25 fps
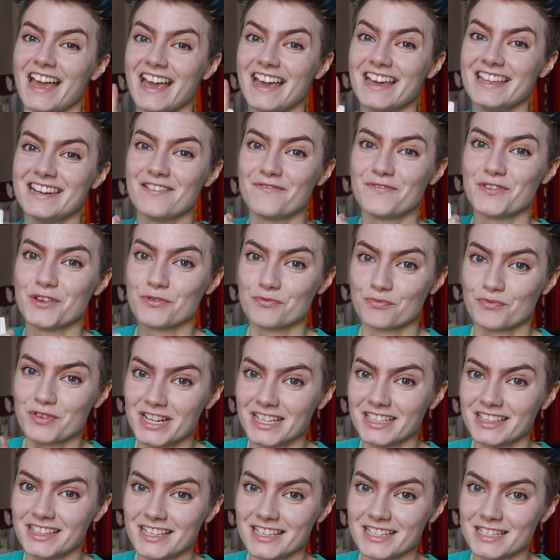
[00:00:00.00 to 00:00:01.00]
And if you
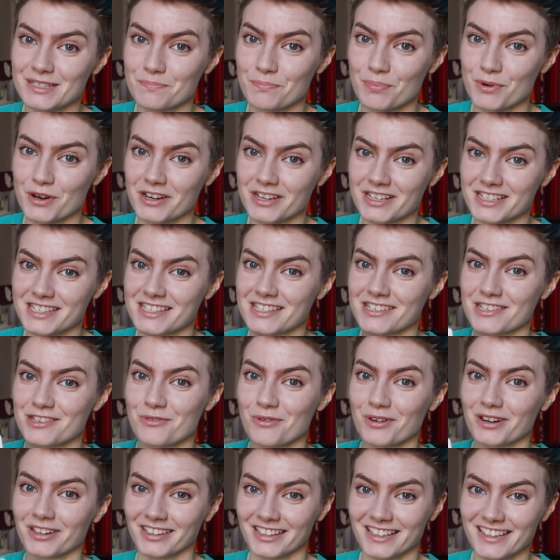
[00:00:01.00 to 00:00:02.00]
read these books, you
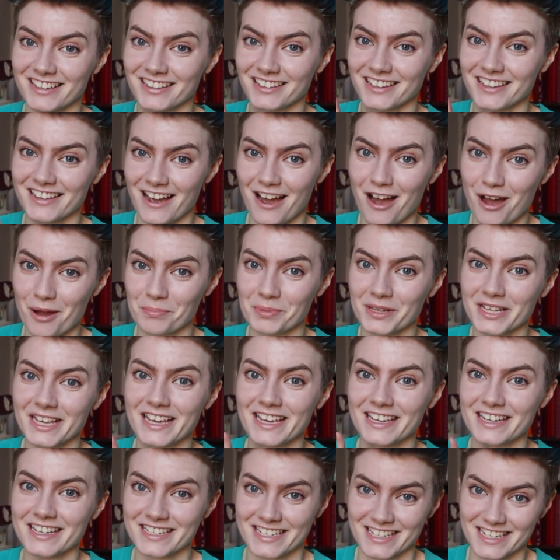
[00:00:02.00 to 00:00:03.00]
are legally
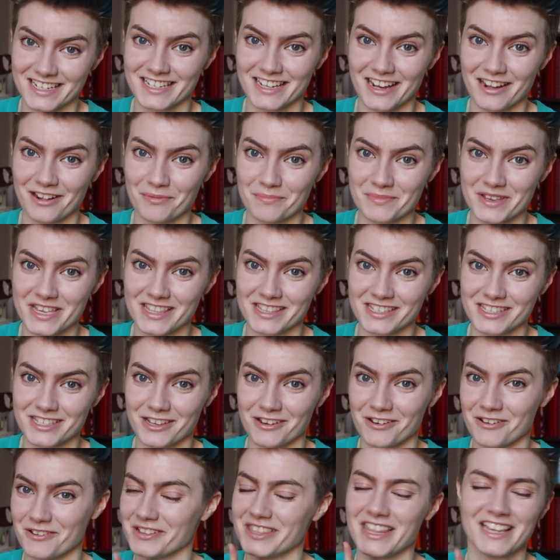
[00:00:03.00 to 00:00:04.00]
obligated to tell me,
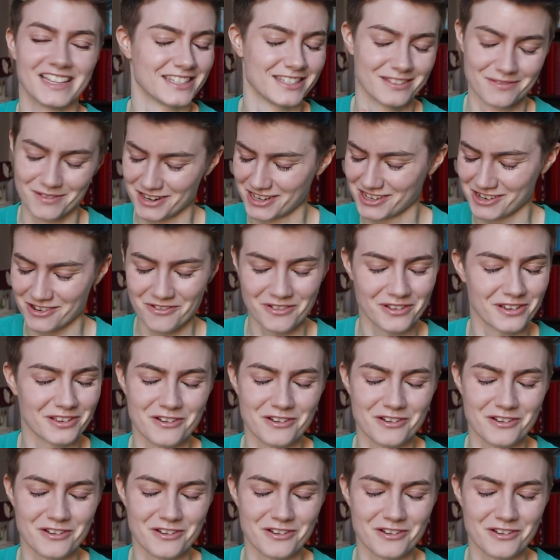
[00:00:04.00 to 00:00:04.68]
so that's a joke.